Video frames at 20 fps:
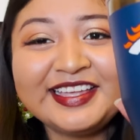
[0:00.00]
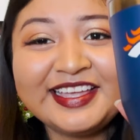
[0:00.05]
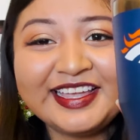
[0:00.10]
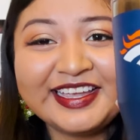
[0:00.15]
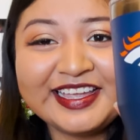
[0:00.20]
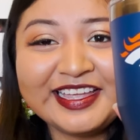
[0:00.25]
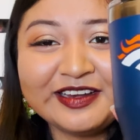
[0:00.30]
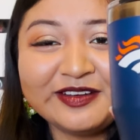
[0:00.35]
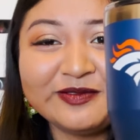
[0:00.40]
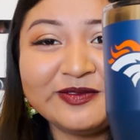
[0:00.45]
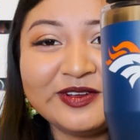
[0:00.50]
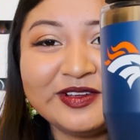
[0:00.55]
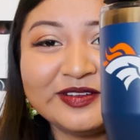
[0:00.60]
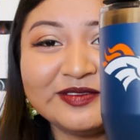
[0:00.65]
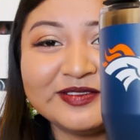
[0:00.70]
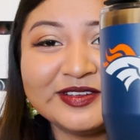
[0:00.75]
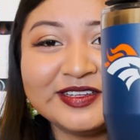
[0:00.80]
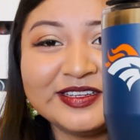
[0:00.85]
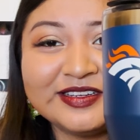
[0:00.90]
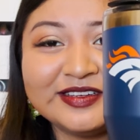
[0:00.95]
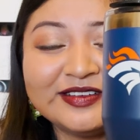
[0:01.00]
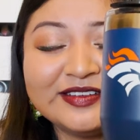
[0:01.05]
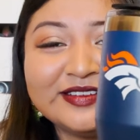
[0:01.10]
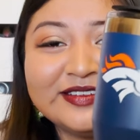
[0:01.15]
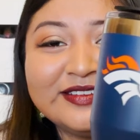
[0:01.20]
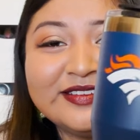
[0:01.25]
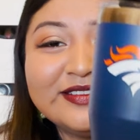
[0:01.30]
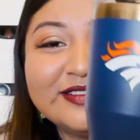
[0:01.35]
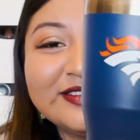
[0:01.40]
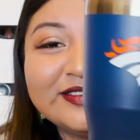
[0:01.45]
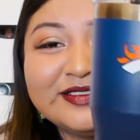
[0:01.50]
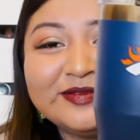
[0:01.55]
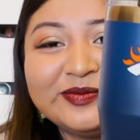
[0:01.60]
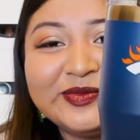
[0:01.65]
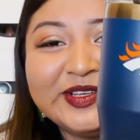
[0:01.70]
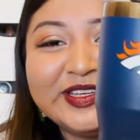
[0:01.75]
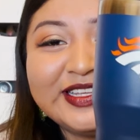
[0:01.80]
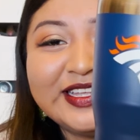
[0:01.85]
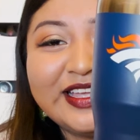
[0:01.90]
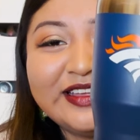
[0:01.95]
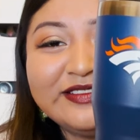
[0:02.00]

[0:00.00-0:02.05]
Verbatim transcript: I kind of want one, but